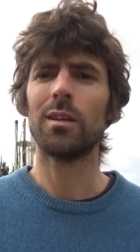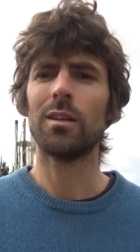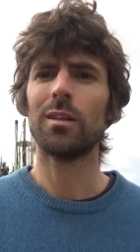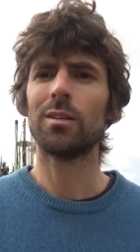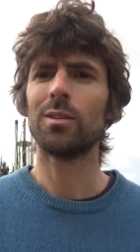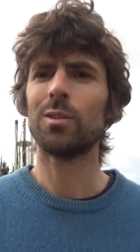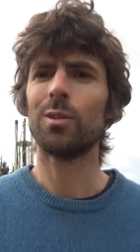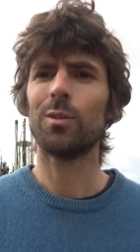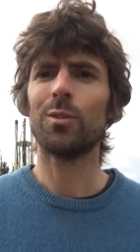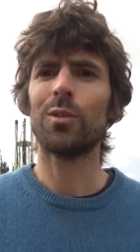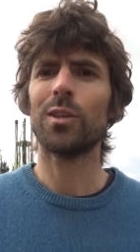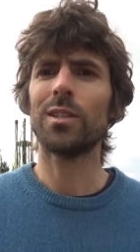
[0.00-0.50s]

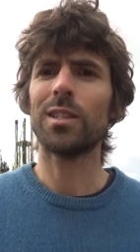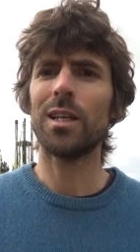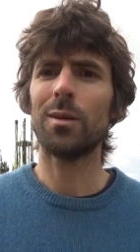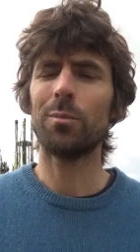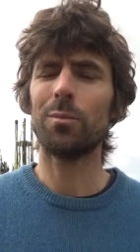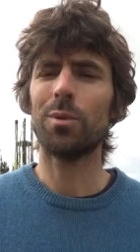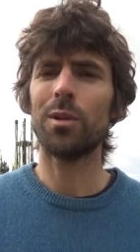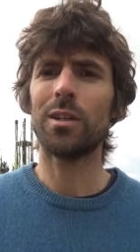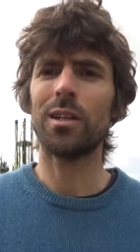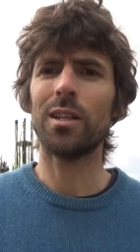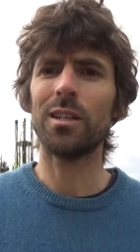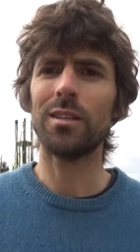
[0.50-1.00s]
So, for
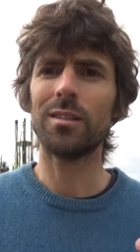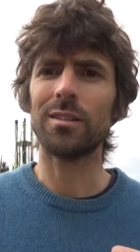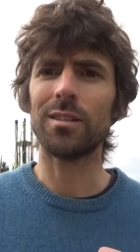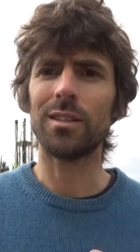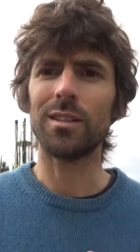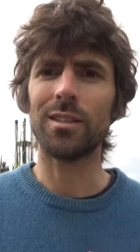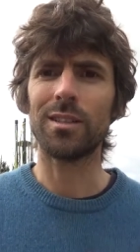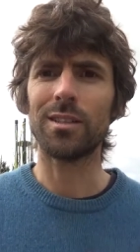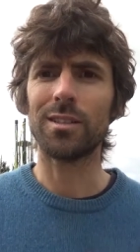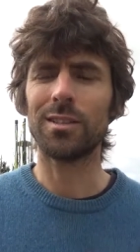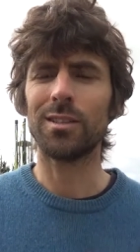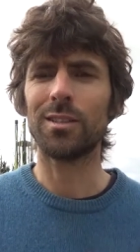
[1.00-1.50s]
example, in
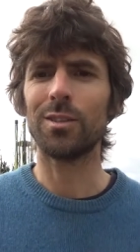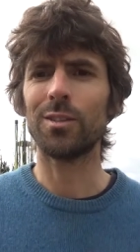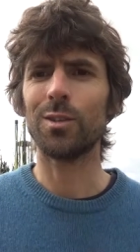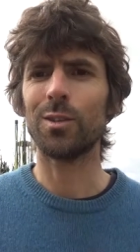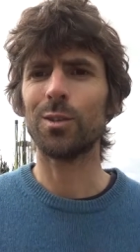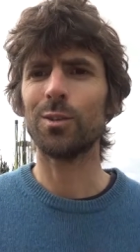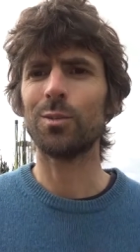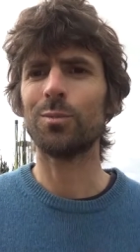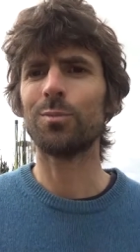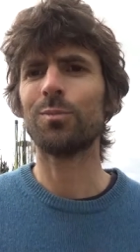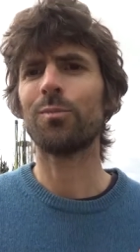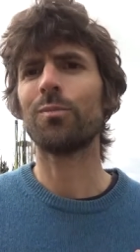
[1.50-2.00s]
English, you
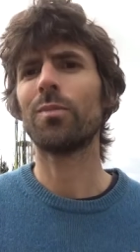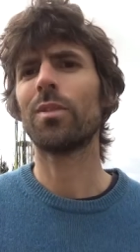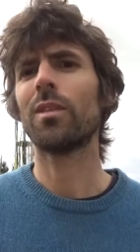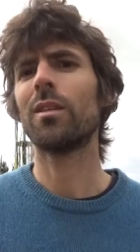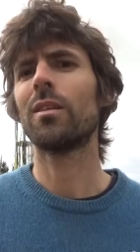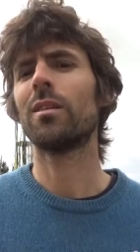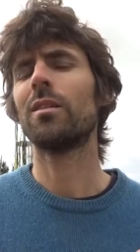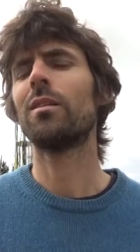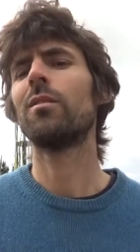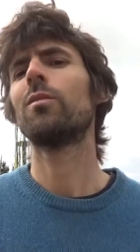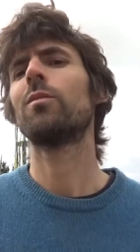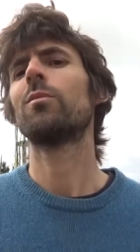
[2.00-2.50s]
know,
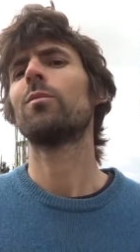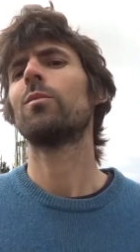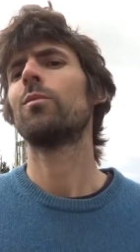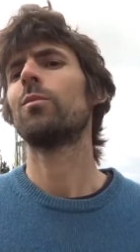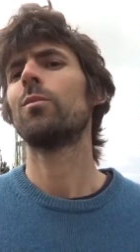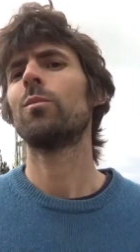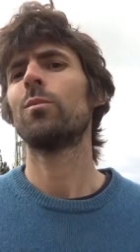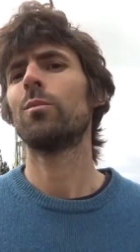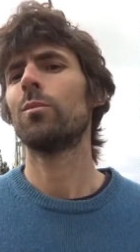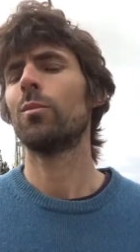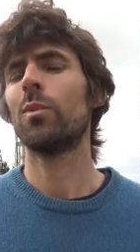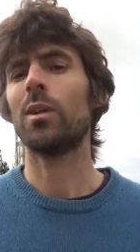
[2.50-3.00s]

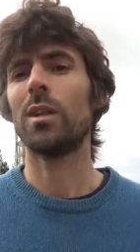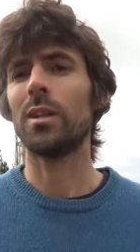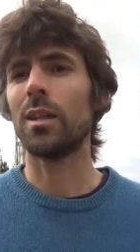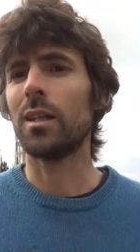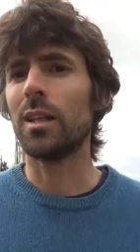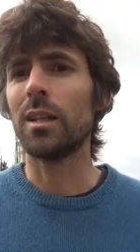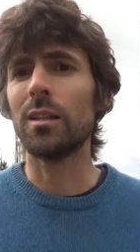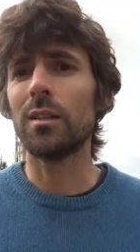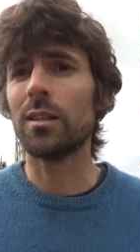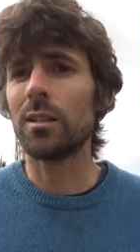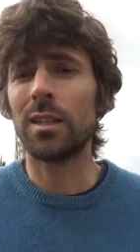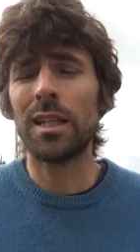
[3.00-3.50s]
well,
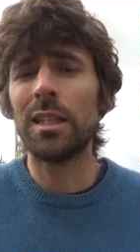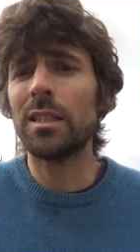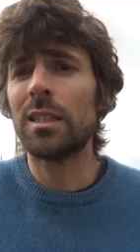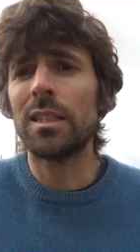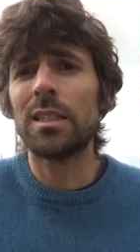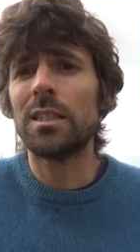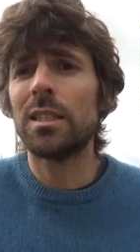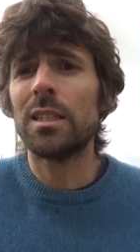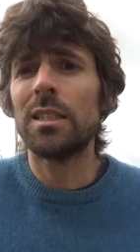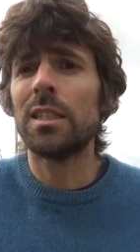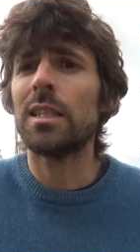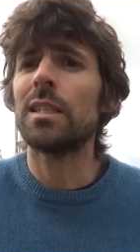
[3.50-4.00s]
English,
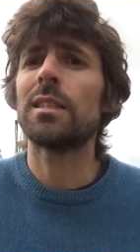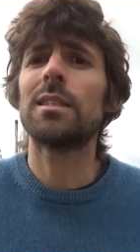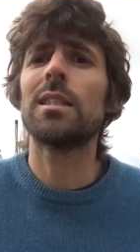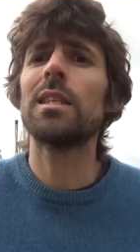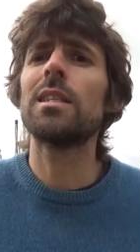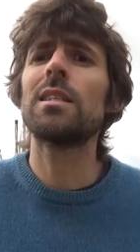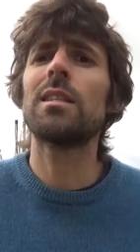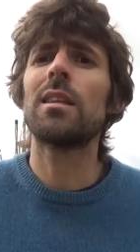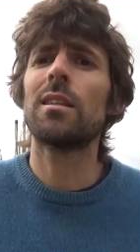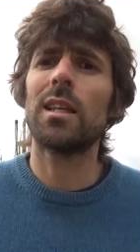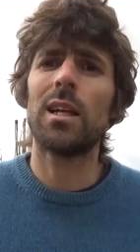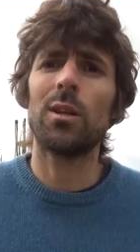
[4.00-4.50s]
English didn't
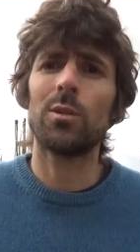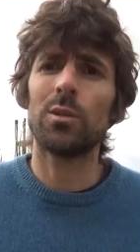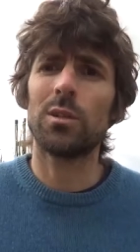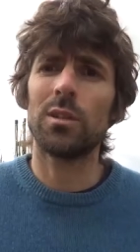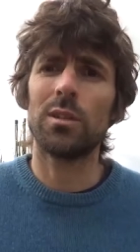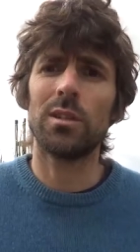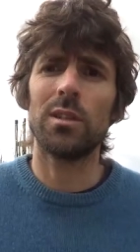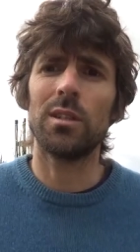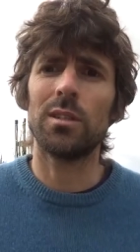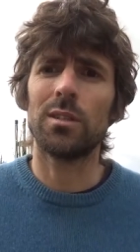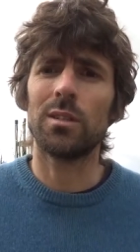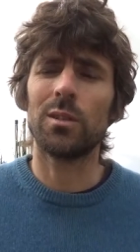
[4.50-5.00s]
exist a
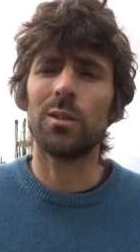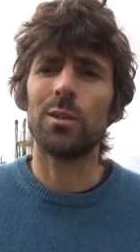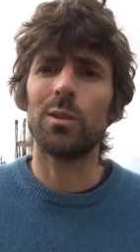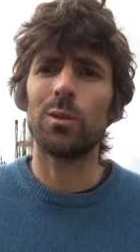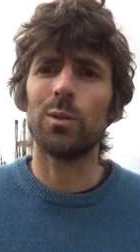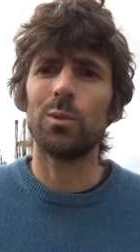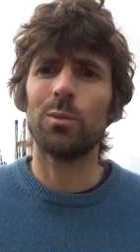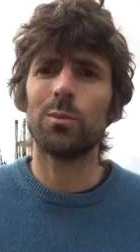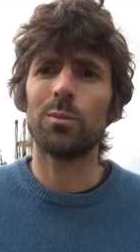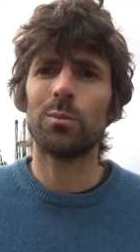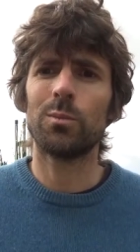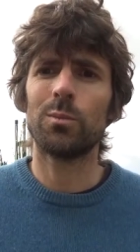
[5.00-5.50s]
thousand years ago.